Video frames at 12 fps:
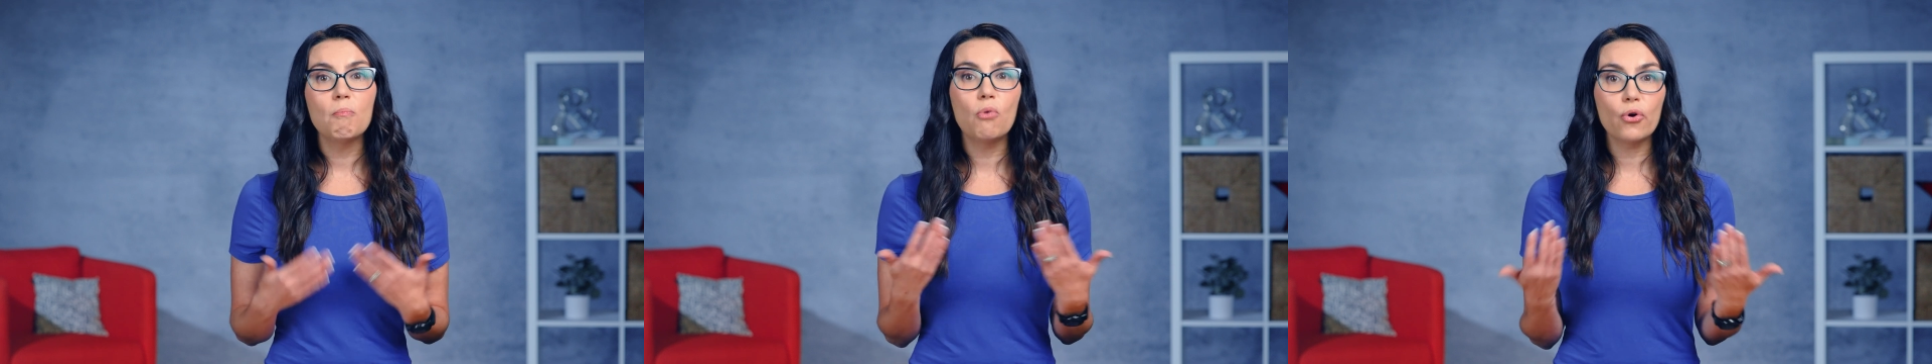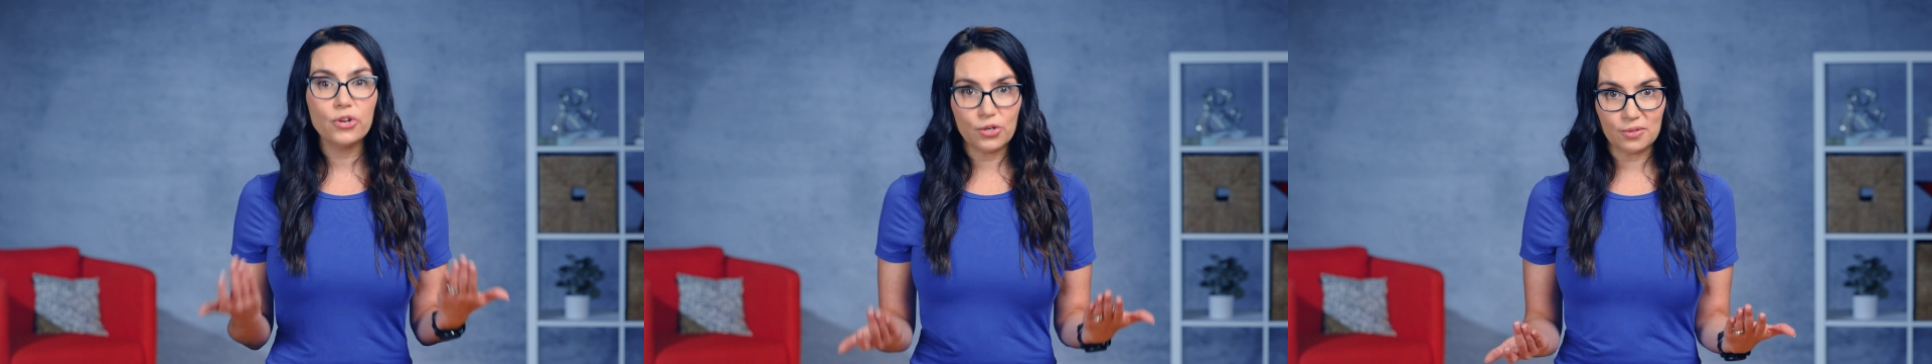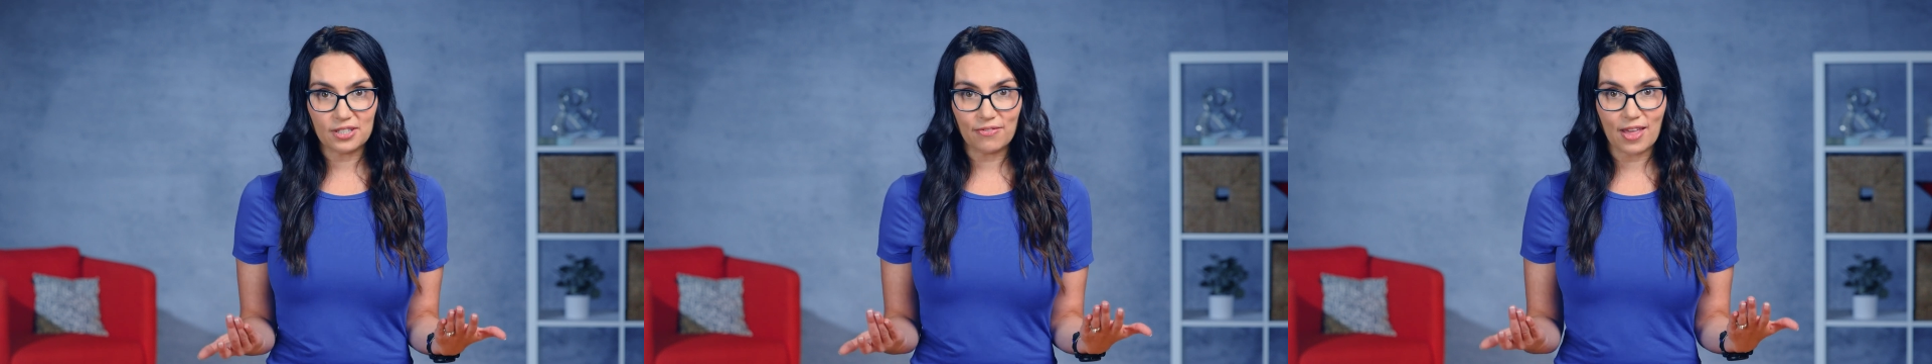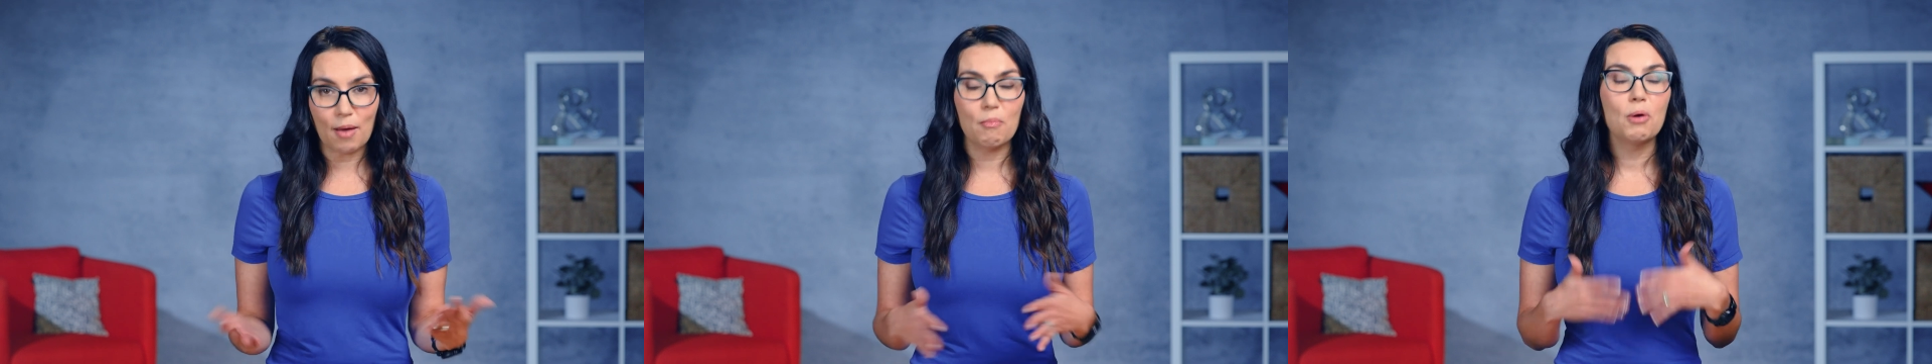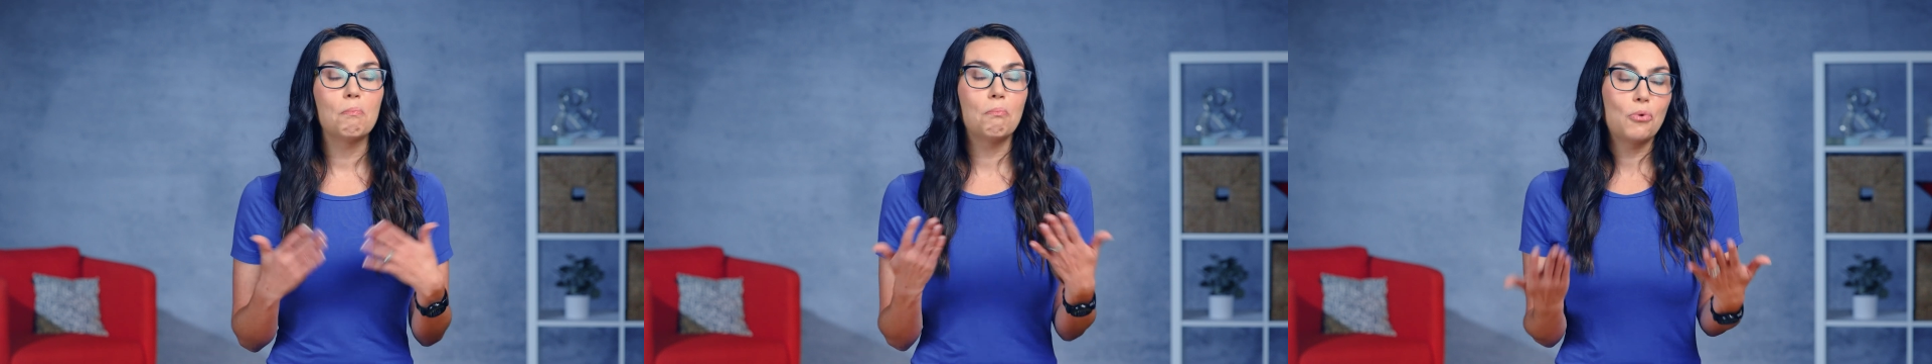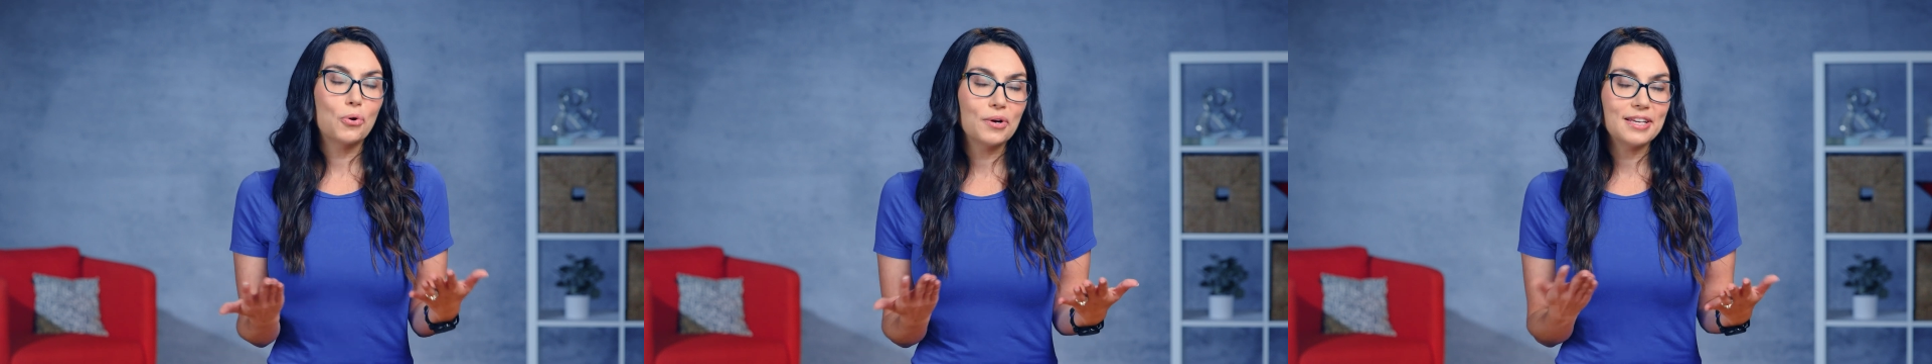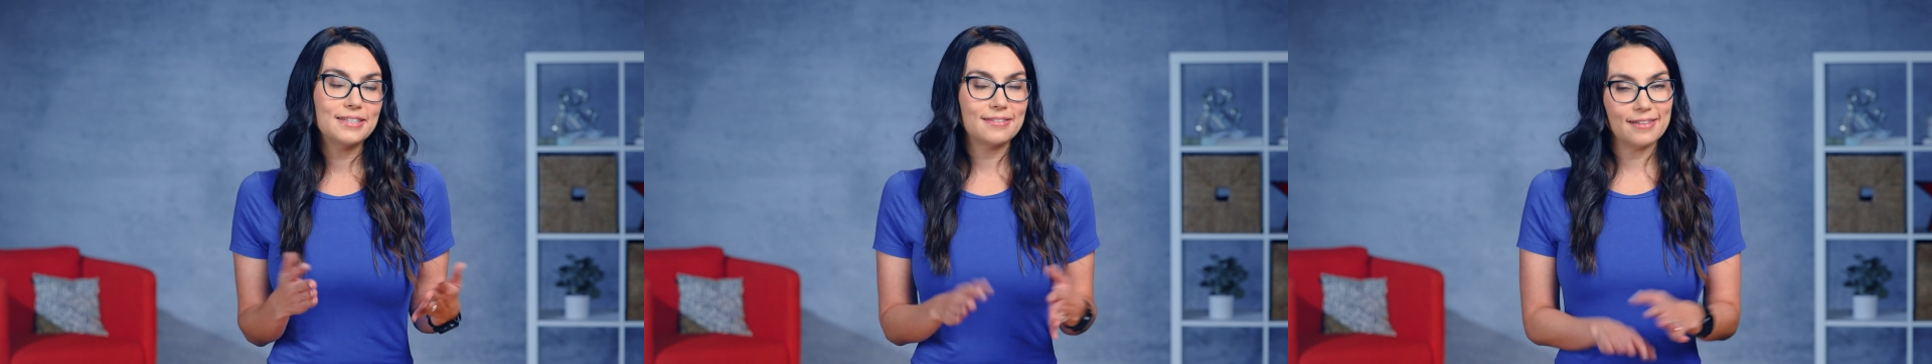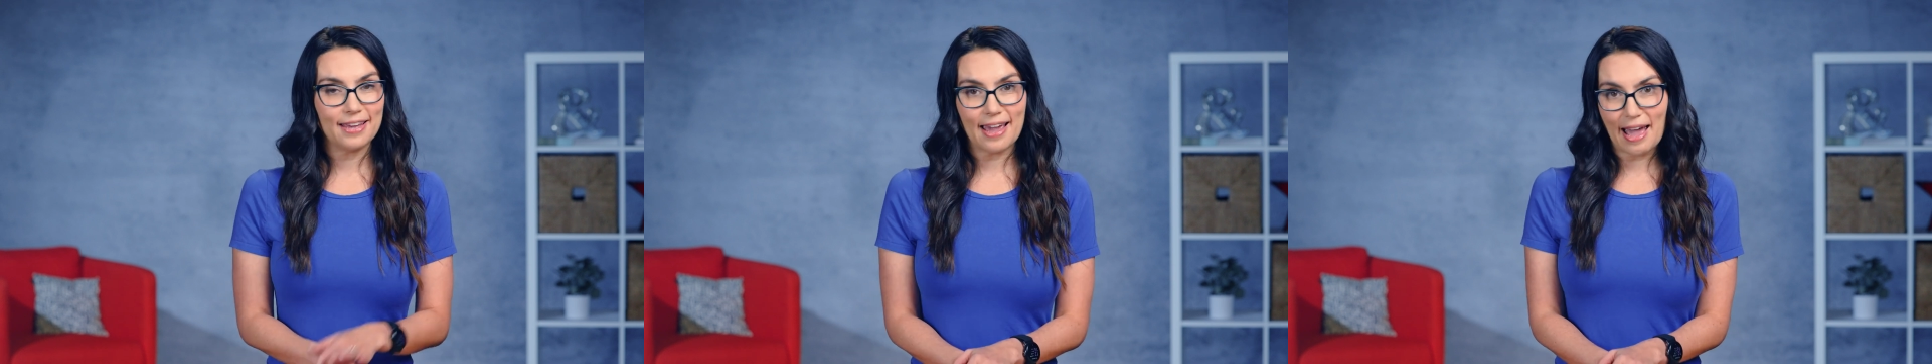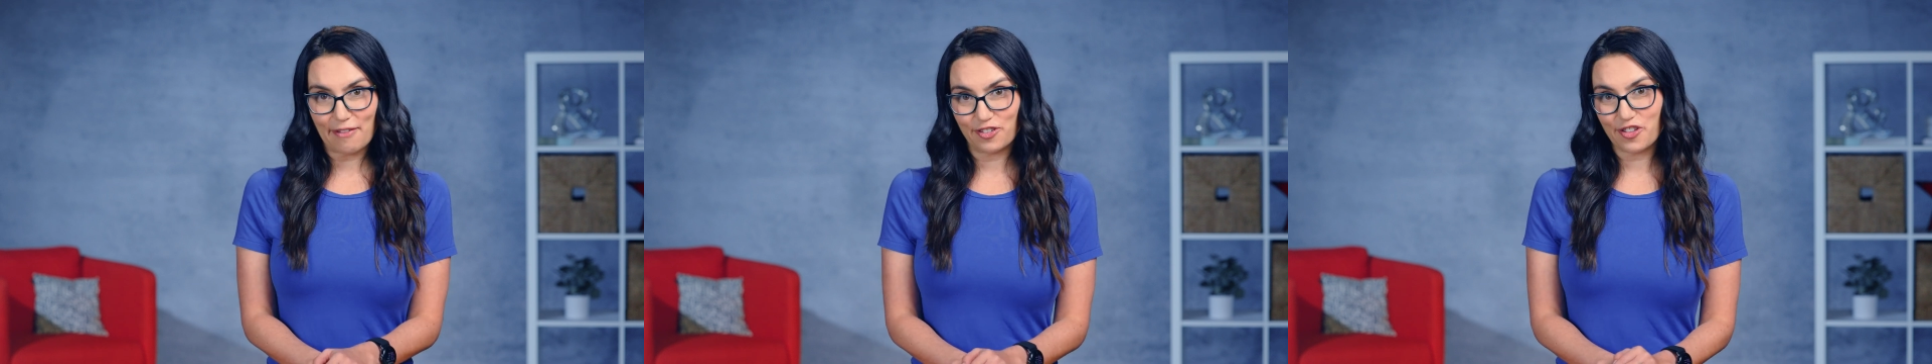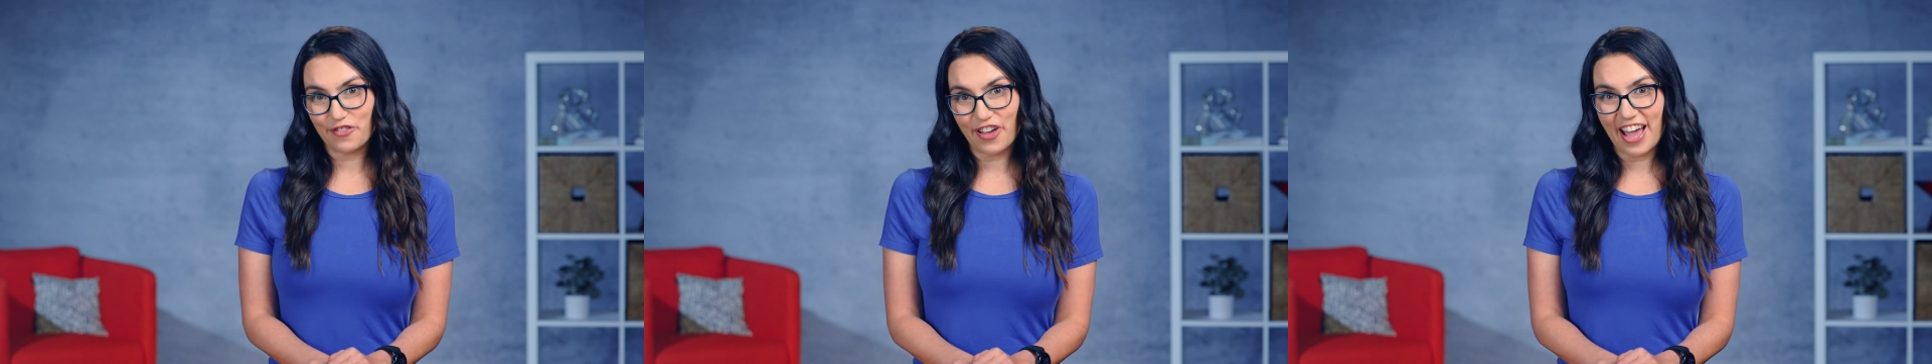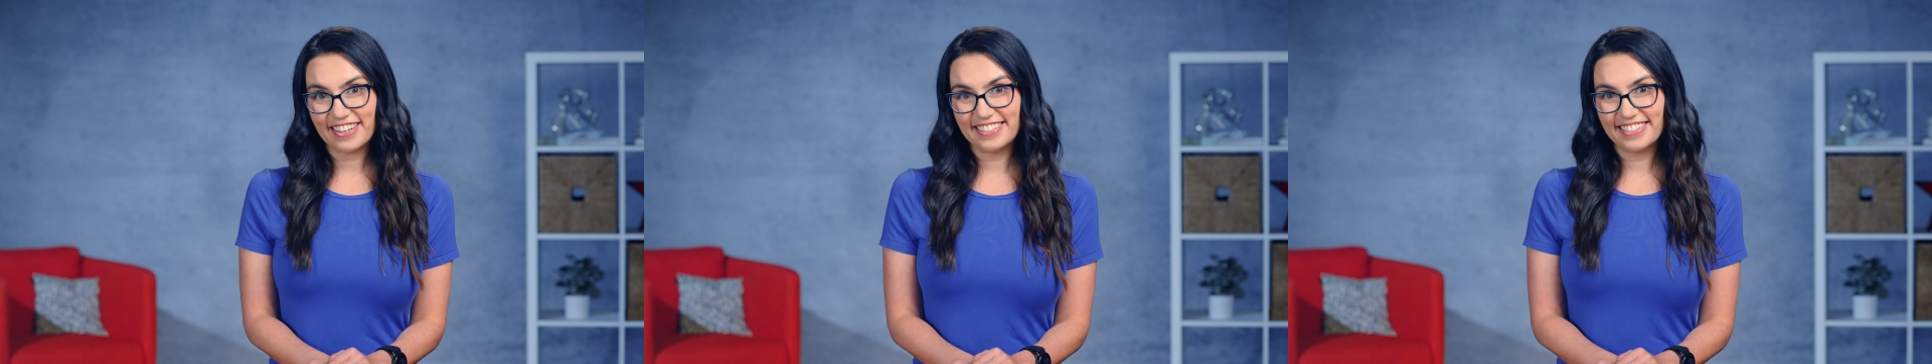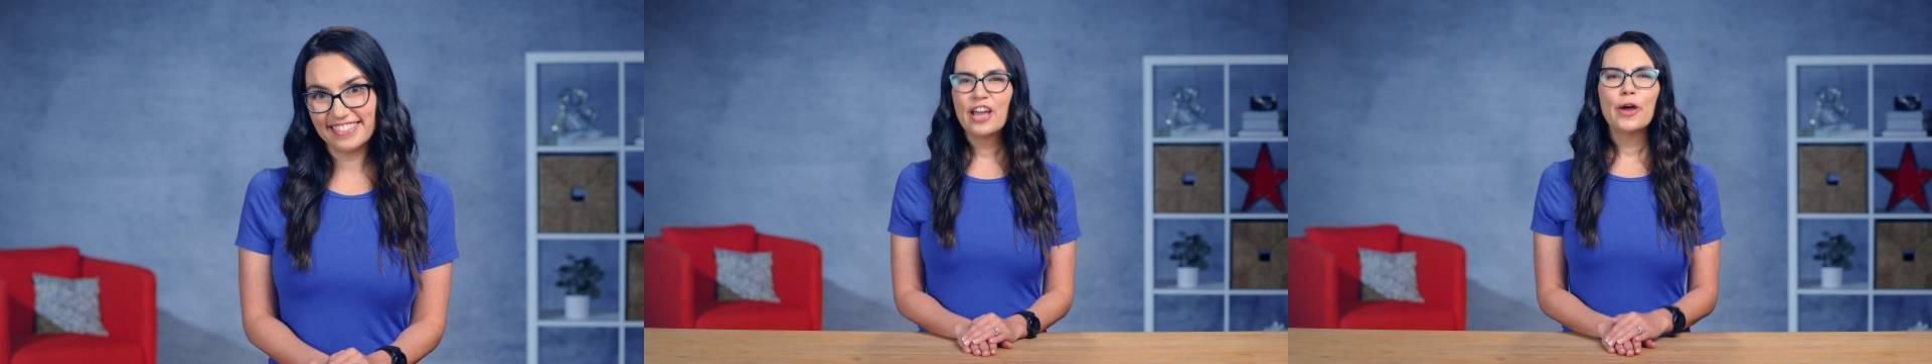more use of them more easily after the fact.